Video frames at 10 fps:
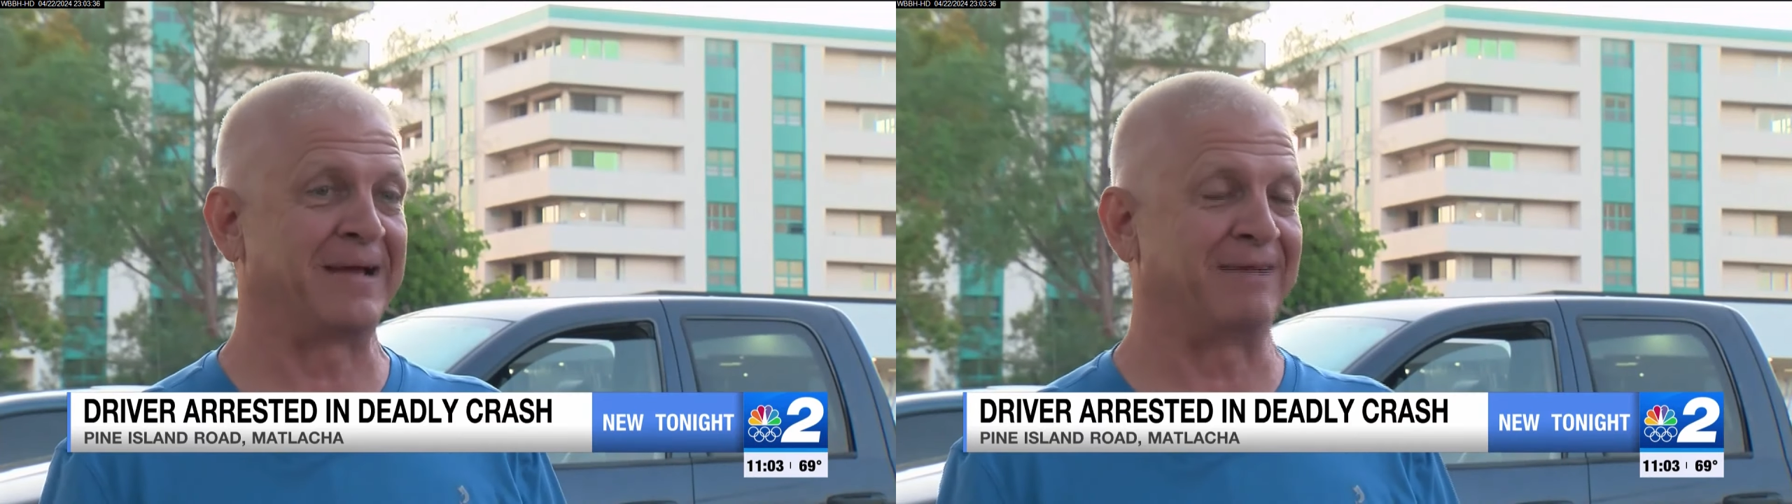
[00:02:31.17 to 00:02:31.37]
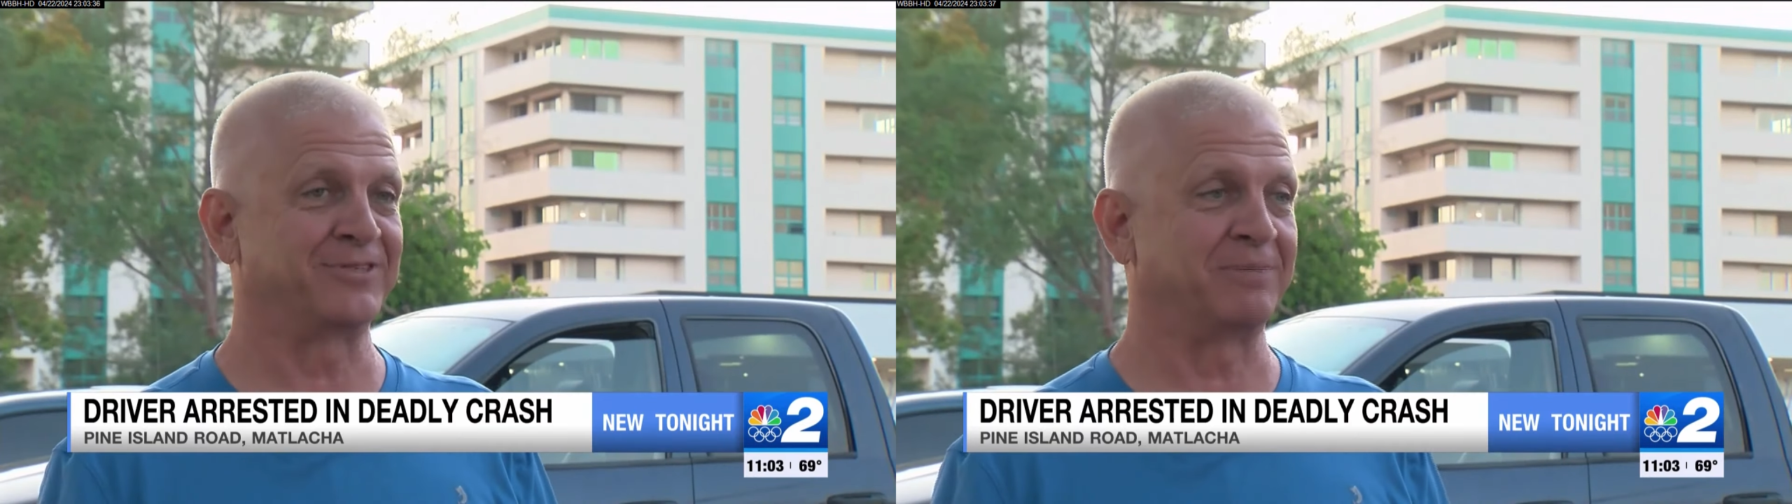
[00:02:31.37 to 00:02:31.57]

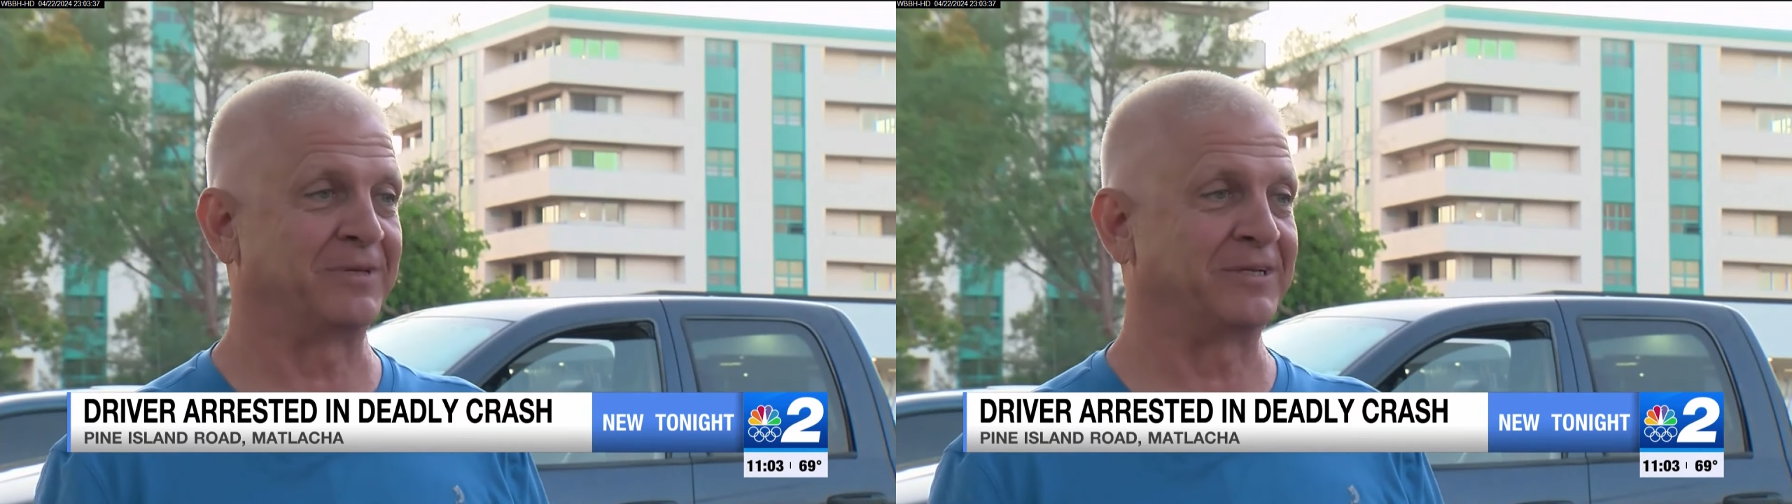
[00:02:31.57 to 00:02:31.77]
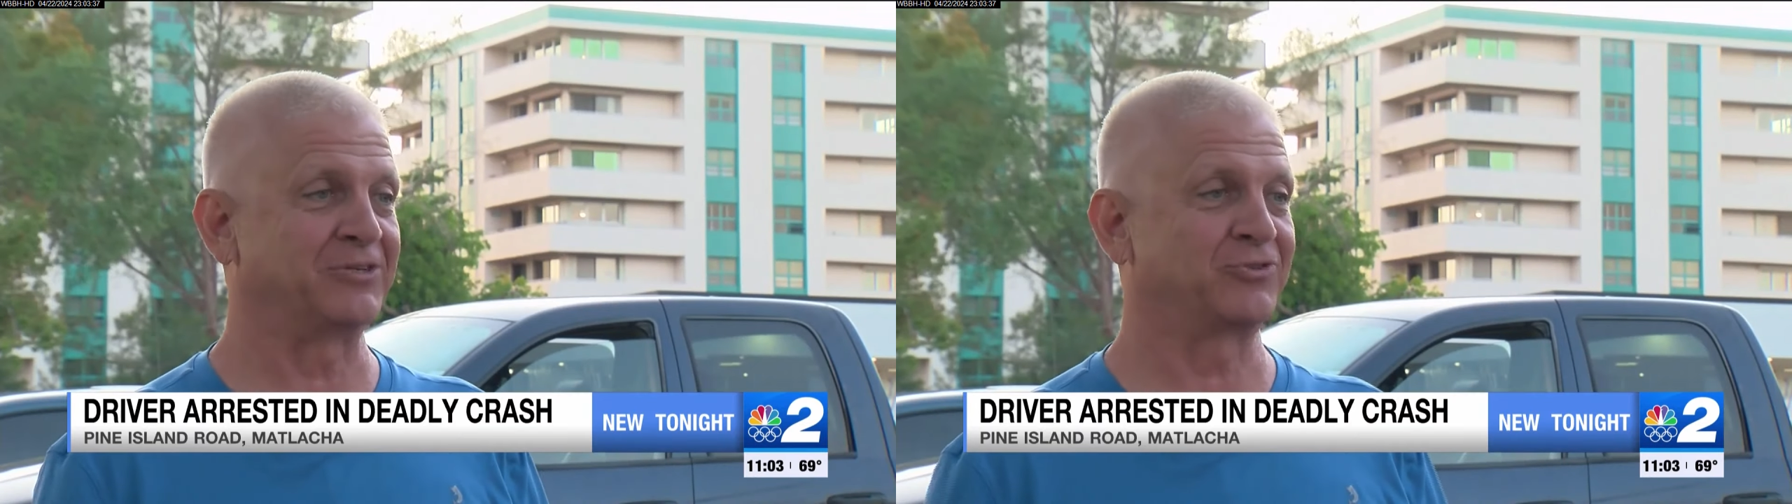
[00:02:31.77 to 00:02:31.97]
have
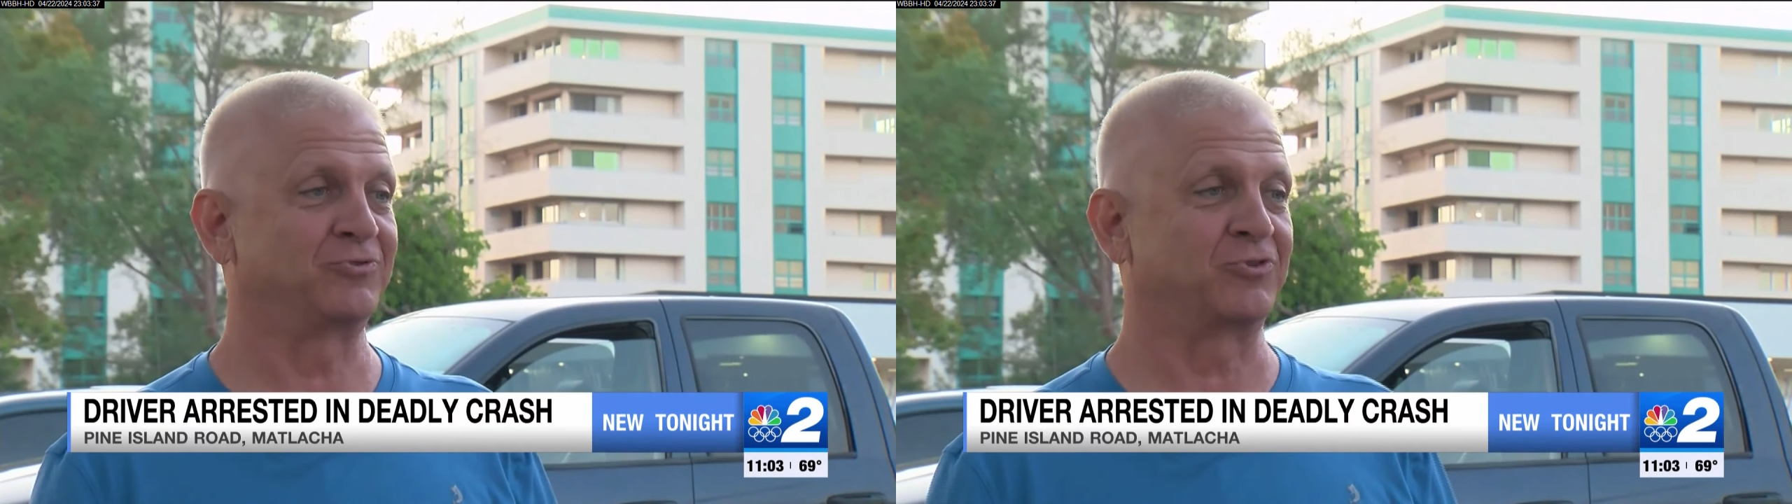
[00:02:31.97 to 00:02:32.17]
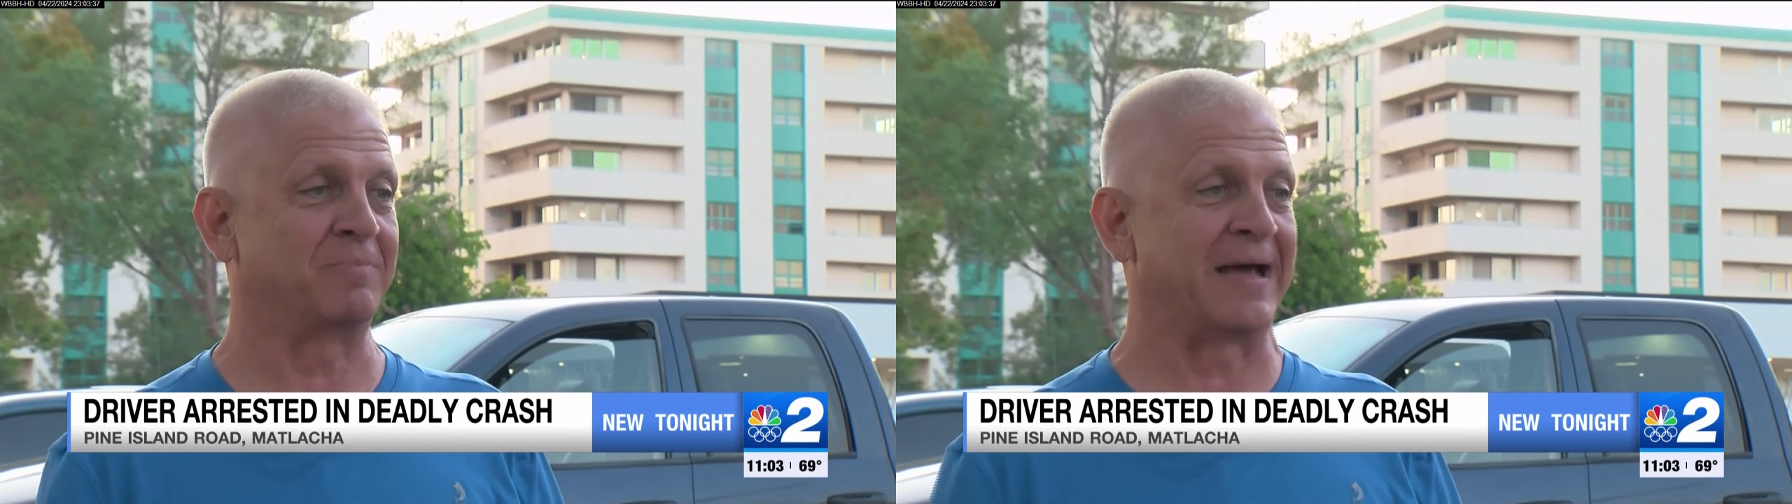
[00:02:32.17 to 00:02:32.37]
something this
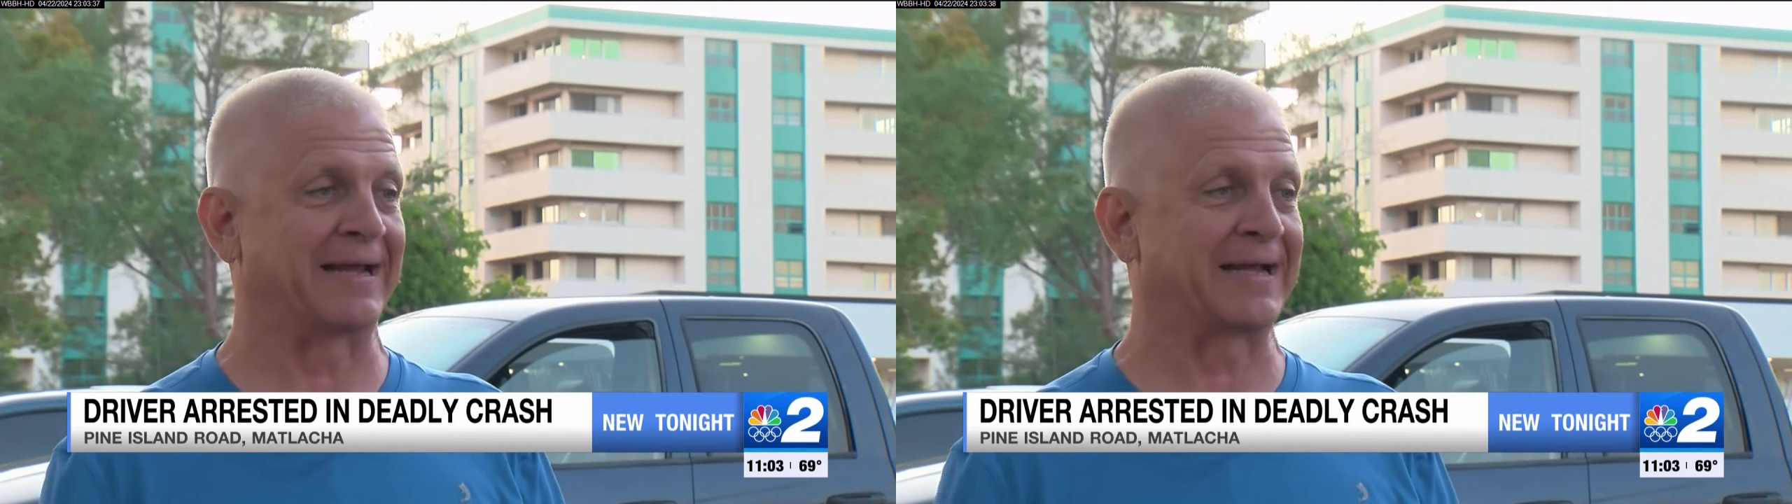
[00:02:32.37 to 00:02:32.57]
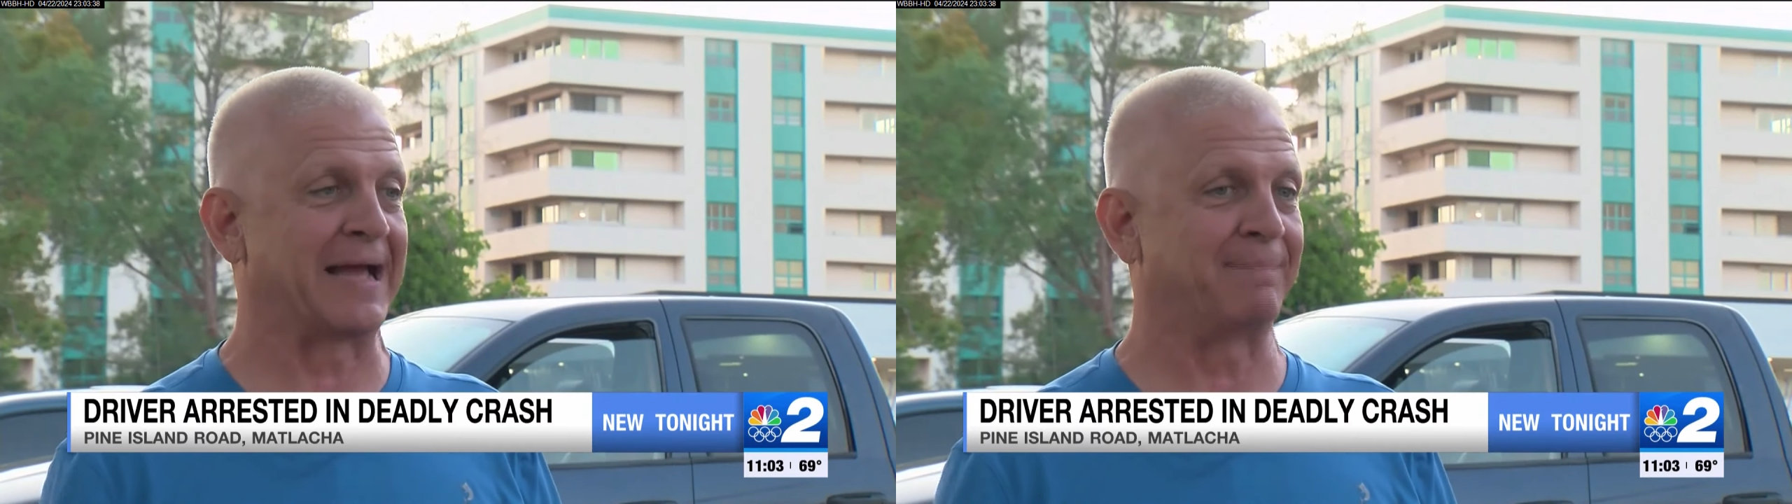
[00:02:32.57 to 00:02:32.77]

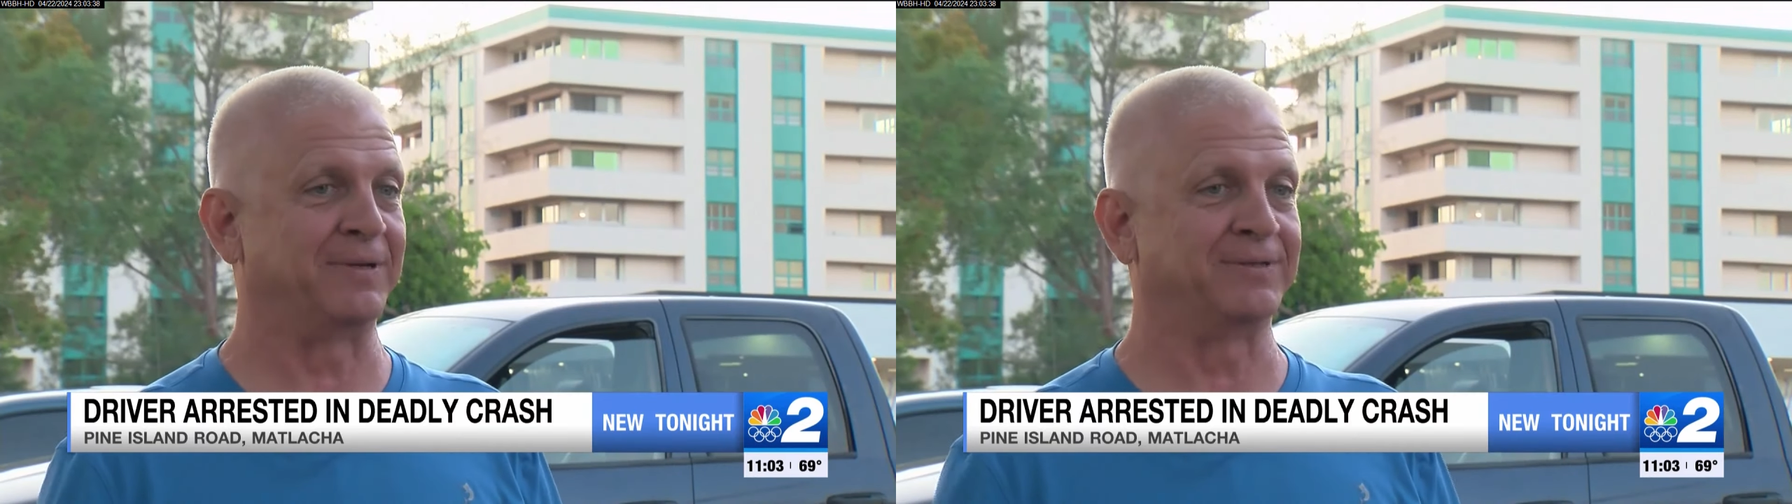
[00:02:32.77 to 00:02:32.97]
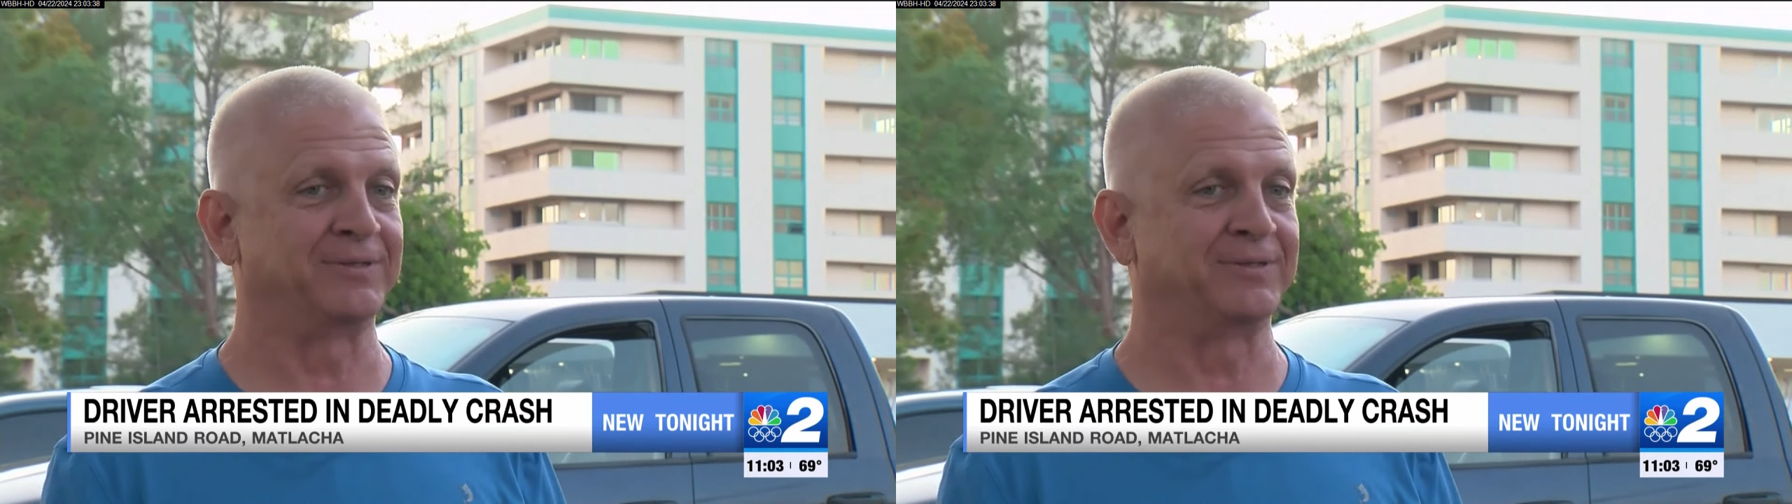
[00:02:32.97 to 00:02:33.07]
traumatic happen.